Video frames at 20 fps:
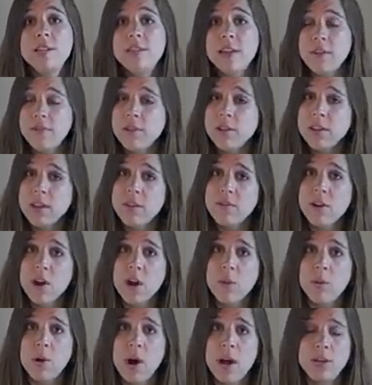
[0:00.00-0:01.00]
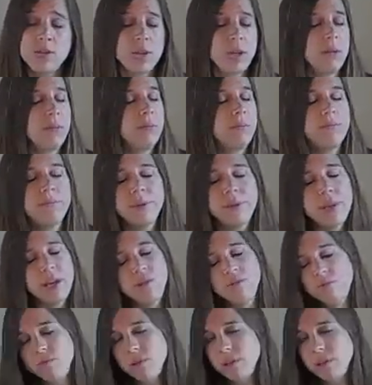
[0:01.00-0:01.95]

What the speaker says: definitely have carbohydrate, but they